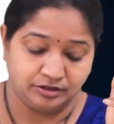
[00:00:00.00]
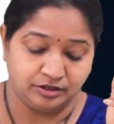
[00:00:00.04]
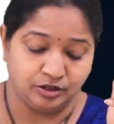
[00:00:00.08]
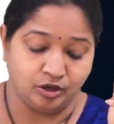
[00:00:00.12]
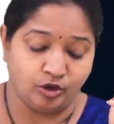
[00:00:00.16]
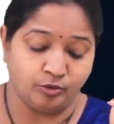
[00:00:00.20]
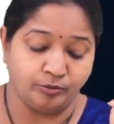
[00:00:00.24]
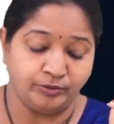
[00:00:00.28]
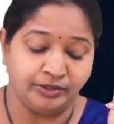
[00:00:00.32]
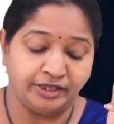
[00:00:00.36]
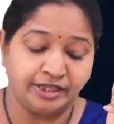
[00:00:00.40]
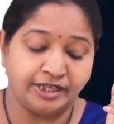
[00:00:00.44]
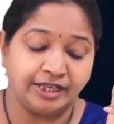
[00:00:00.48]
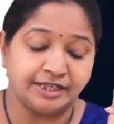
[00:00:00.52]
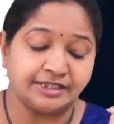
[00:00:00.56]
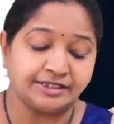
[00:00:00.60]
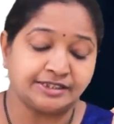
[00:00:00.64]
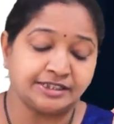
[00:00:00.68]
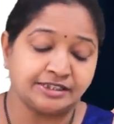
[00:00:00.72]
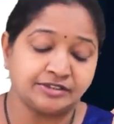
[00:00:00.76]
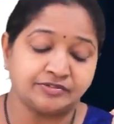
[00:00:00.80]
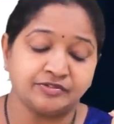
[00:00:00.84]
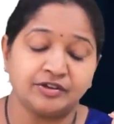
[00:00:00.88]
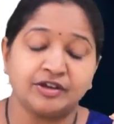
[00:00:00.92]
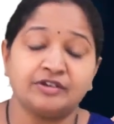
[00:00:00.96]
how many
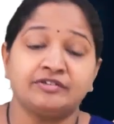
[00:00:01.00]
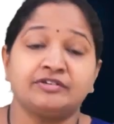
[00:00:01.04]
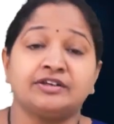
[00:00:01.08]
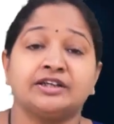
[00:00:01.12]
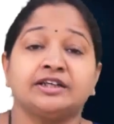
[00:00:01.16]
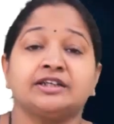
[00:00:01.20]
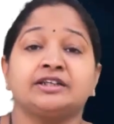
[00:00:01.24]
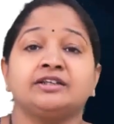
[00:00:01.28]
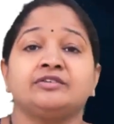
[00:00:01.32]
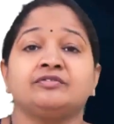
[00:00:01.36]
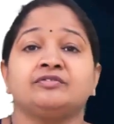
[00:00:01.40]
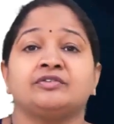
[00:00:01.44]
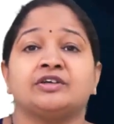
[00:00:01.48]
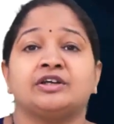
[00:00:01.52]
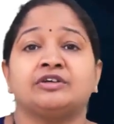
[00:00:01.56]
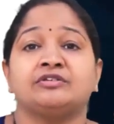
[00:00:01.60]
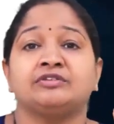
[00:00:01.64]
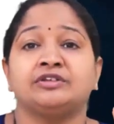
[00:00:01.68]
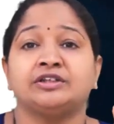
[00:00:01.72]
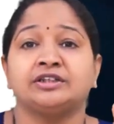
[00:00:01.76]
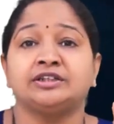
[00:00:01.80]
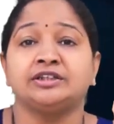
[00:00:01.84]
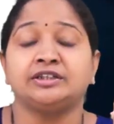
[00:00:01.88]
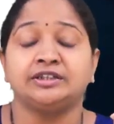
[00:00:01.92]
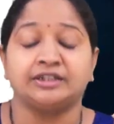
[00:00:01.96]
cases we have done? We
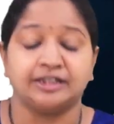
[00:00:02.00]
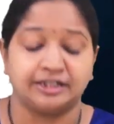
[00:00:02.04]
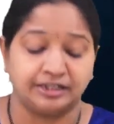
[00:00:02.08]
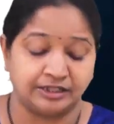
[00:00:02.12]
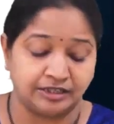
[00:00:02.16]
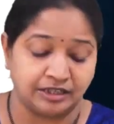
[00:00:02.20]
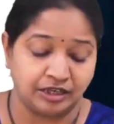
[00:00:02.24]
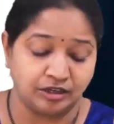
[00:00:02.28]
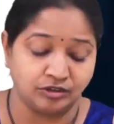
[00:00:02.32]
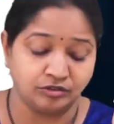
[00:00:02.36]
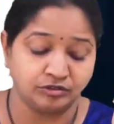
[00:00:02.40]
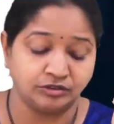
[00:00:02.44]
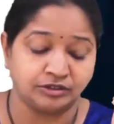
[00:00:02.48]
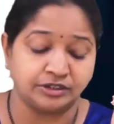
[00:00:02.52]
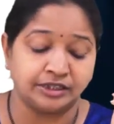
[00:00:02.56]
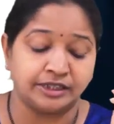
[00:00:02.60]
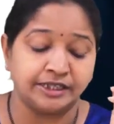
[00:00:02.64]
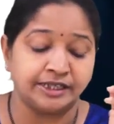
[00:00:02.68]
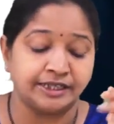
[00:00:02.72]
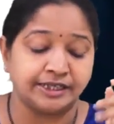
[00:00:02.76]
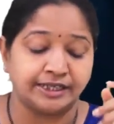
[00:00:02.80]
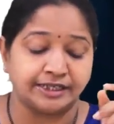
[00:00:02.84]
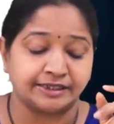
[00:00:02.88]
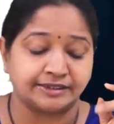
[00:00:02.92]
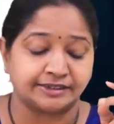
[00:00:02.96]
have done till now
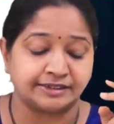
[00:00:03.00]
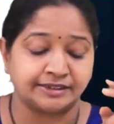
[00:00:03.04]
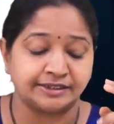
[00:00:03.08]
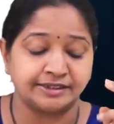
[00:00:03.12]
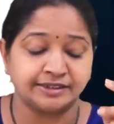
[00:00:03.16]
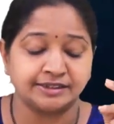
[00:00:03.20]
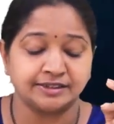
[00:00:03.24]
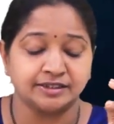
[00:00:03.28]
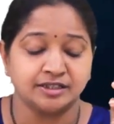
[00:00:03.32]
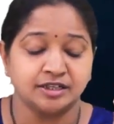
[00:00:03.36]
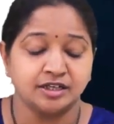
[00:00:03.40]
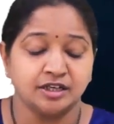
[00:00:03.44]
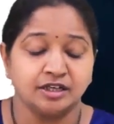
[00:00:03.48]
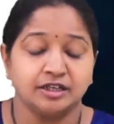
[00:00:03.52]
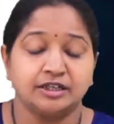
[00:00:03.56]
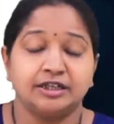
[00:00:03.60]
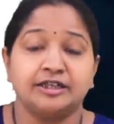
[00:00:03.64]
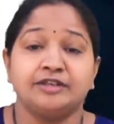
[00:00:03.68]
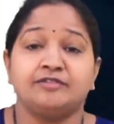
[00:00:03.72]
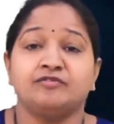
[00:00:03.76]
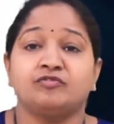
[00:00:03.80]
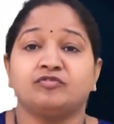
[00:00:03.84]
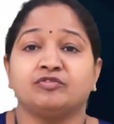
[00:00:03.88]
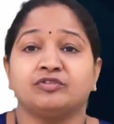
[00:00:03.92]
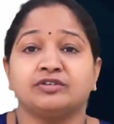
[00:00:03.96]
3 cases.
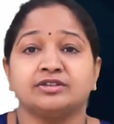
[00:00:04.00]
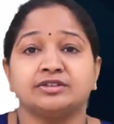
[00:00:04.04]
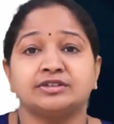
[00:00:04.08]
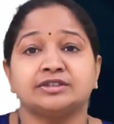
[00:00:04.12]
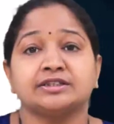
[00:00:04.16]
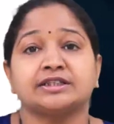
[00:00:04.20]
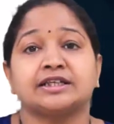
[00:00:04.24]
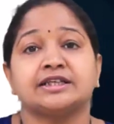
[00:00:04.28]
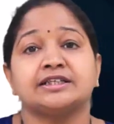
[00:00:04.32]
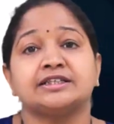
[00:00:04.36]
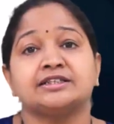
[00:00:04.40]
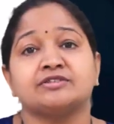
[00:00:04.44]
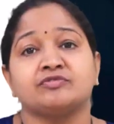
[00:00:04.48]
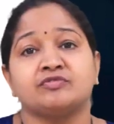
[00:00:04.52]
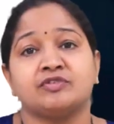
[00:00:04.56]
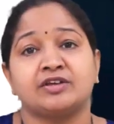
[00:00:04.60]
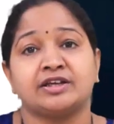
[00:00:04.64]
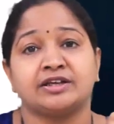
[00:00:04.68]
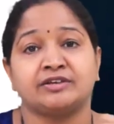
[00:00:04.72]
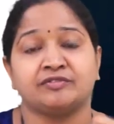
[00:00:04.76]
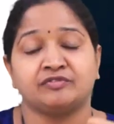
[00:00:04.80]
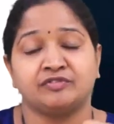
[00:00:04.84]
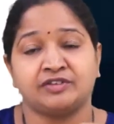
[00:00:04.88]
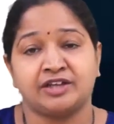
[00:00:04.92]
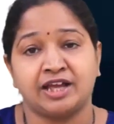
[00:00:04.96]
In first case,
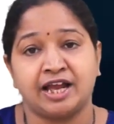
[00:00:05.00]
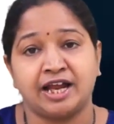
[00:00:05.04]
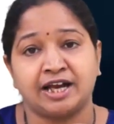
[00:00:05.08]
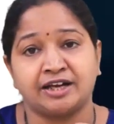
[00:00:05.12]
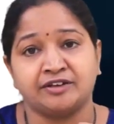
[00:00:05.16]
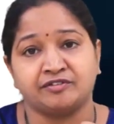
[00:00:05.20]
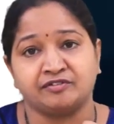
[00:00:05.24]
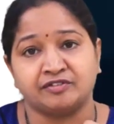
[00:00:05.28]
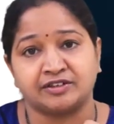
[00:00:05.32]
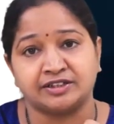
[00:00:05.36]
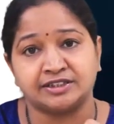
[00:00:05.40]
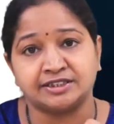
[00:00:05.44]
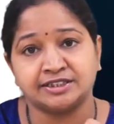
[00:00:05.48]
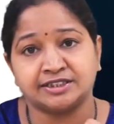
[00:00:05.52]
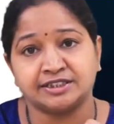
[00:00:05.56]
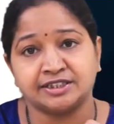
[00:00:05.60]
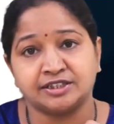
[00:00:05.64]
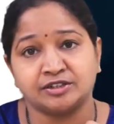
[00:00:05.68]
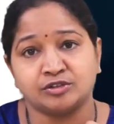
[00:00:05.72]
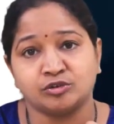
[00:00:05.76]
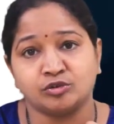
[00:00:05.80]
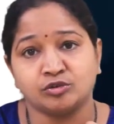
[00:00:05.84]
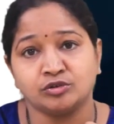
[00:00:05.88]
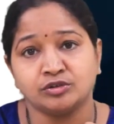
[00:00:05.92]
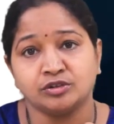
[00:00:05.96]
we had 1
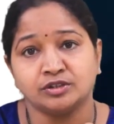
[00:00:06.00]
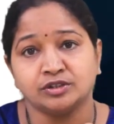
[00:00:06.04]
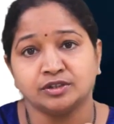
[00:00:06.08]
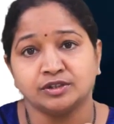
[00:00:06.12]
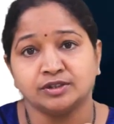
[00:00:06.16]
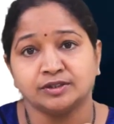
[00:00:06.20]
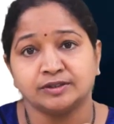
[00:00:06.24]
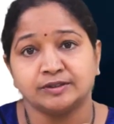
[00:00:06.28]
0.